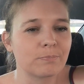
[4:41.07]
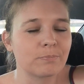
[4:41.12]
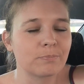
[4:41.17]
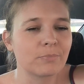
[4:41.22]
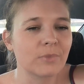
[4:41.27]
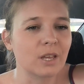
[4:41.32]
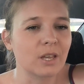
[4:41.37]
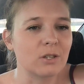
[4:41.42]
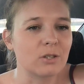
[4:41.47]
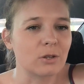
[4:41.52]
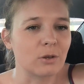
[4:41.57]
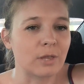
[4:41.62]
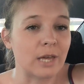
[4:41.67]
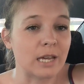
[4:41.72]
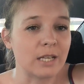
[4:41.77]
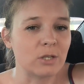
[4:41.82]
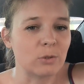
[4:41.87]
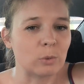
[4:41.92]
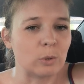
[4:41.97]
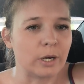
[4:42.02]
So
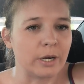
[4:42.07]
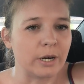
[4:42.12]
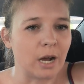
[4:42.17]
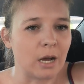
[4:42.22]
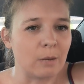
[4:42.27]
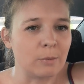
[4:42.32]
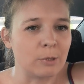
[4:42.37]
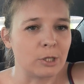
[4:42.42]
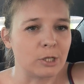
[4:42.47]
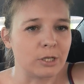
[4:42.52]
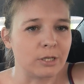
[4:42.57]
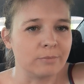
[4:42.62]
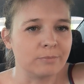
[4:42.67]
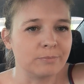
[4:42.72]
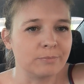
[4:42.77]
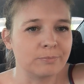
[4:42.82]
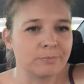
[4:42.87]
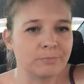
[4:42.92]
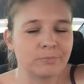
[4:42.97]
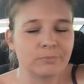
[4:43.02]
that's one option.
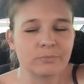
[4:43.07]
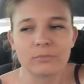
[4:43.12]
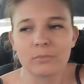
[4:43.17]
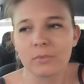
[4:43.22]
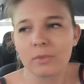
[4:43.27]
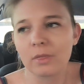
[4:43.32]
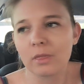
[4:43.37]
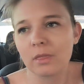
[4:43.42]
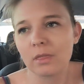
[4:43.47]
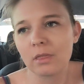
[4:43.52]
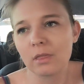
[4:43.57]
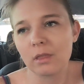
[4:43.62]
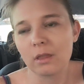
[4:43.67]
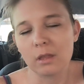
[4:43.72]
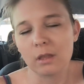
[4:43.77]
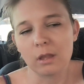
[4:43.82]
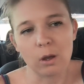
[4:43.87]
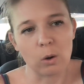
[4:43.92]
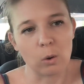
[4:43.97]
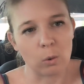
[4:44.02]

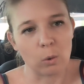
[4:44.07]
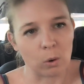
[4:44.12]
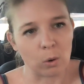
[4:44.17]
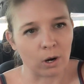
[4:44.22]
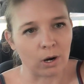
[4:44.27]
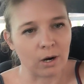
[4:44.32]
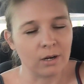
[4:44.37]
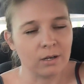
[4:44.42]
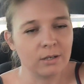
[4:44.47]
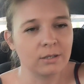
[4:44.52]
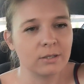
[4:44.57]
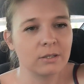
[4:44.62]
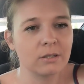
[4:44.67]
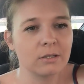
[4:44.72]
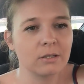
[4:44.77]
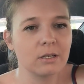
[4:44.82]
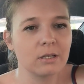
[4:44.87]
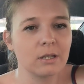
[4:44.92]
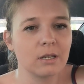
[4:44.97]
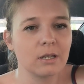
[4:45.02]
Or
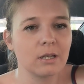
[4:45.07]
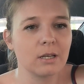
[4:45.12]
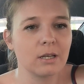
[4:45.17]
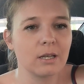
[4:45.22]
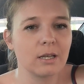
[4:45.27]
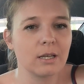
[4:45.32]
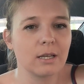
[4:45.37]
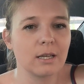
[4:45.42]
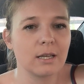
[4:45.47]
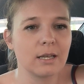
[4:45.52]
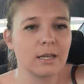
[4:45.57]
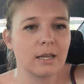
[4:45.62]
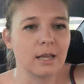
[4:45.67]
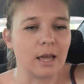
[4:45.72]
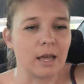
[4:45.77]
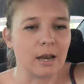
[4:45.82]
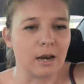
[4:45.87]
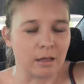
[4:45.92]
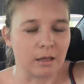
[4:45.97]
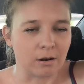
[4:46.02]

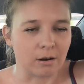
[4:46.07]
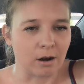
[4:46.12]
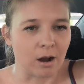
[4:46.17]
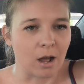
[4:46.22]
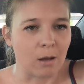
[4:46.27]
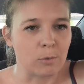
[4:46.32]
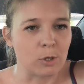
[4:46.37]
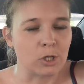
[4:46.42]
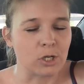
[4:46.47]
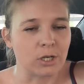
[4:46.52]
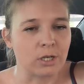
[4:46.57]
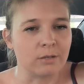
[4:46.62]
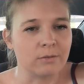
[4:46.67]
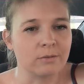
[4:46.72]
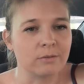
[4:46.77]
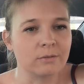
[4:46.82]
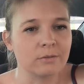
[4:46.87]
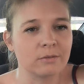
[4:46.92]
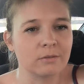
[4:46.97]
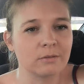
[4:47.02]
another option
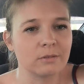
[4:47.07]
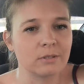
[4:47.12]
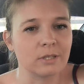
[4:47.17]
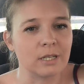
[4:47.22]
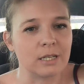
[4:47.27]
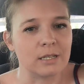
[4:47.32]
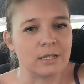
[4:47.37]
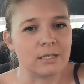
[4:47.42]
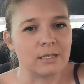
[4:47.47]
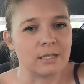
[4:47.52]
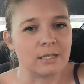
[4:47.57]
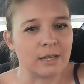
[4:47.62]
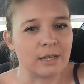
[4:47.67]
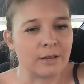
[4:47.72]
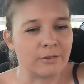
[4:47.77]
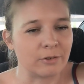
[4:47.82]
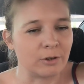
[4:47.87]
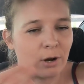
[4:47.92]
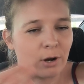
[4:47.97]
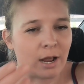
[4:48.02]
is, if
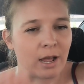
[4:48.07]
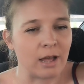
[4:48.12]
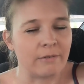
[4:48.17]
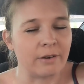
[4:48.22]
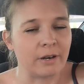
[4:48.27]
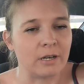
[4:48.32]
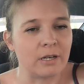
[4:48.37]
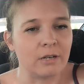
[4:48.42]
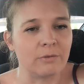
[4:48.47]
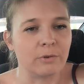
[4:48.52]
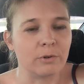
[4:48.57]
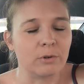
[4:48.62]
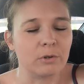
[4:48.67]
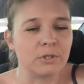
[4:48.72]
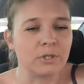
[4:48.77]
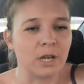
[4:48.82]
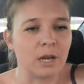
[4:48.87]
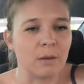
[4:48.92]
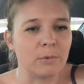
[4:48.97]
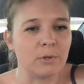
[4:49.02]
you're having a difficult
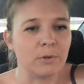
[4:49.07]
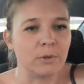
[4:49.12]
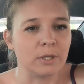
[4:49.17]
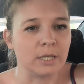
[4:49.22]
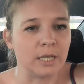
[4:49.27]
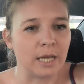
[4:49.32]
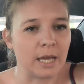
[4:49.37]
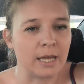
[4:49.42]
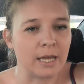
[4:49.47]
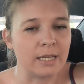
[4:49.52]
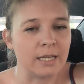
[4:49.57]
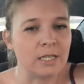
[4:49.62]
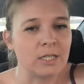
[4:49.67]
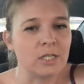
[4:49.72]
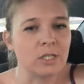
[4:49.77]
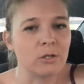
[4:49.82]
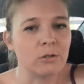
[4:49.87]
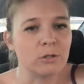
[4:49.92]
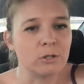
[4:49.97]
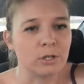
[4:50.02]
time doing that, is
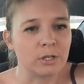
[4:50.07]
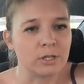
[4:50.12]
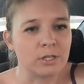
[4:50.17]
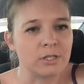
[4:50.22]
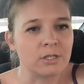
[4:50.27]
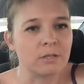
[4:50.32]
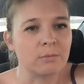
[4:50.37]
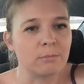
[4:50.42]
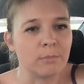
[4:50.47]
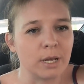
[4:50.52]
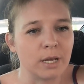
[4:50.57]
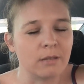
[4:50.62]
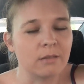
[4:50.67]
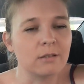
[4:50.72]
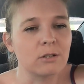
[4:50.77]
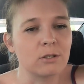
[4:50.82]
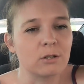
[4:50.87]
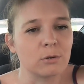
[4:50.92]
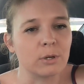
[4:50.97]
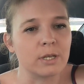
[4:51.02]
to just make the
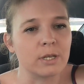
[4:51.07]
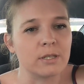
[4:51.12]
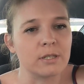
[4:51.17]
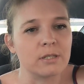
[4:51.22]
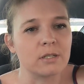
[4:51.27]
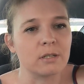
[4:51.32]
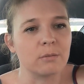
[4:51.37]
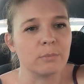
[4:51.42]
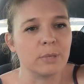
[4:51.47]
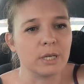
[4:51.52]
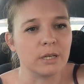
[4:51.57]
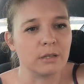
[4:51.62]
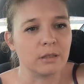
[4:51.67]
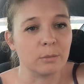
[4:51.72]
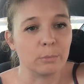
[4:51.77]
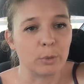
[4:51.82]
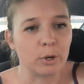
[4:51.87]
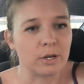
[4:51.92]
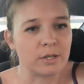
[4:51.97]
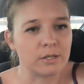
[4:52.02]
choice to be in the
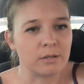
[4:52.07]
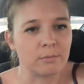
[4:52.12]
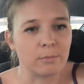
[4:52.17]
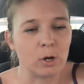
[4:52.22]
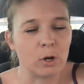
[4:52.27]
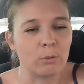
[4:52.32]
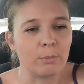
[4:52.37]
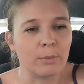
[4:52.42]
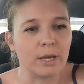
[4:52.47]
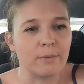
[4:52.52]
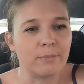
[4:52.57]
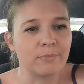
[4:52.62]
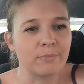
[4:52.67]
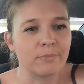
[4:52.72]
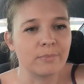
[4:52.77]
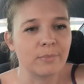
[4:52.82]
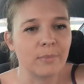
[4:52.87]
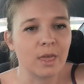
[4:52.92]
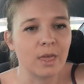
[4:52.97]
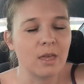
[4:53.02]
present moment.
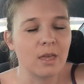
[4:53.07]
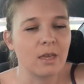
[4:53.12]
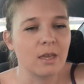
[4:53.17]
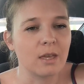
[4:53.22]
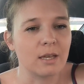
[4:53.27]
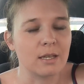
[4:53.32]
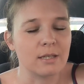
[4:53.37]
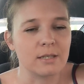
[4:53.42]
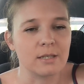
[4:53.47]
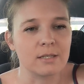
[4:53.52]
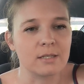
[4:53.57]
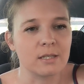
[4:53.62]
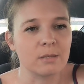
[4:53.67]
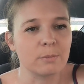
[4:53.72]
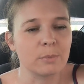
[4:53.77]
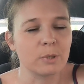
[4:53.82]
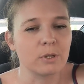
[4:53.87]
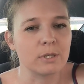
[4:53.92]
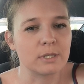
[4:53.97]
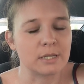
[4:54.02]
It's as
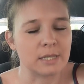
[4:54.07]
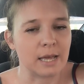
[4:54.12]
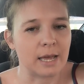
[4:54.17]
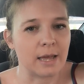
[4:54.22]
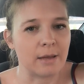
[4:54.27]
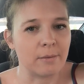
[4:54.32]
simple as that.